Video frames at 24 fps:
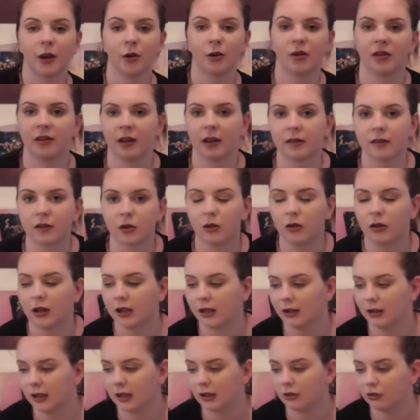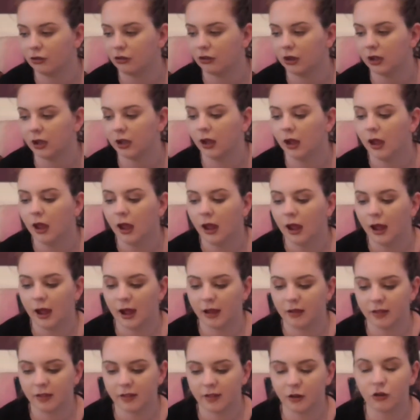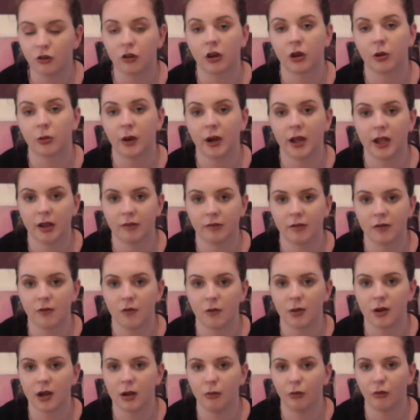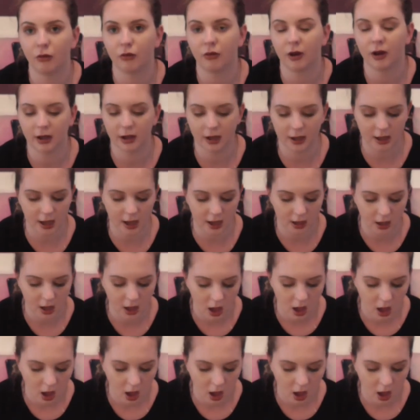out in Tesco like last year, and then they took it away and I've never been able to find it again